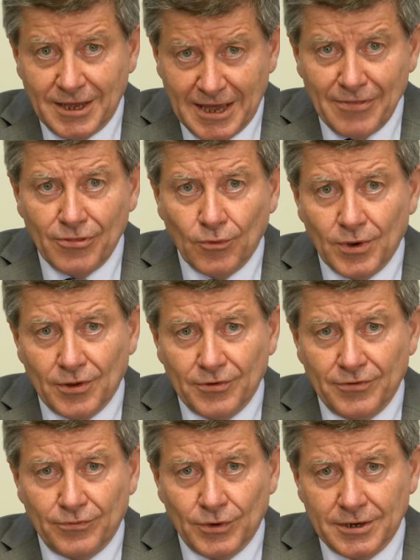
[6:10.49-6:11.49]
in the world
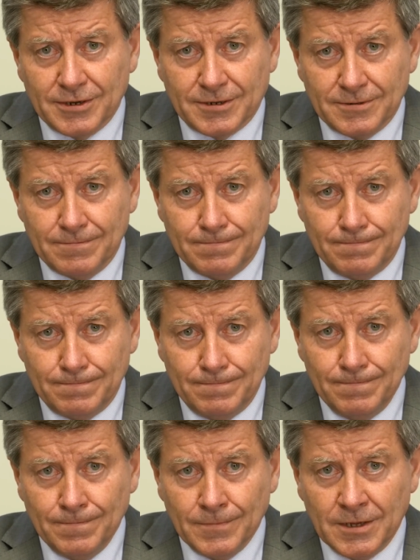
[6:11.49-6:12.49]
of work.
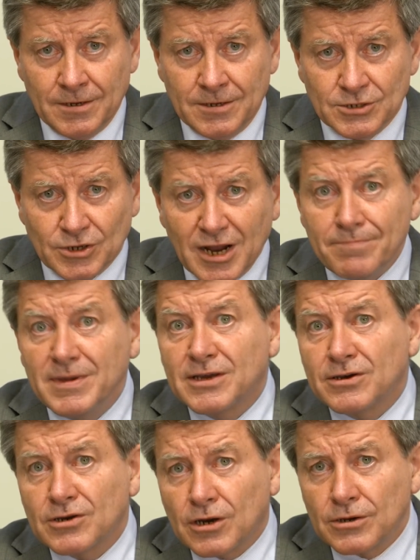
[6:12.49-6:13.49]
So let me
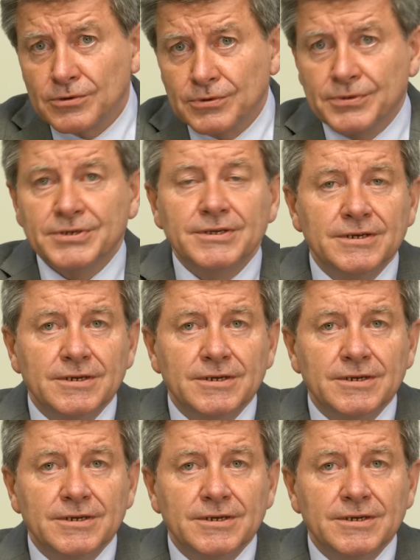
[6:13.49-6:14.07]
conclude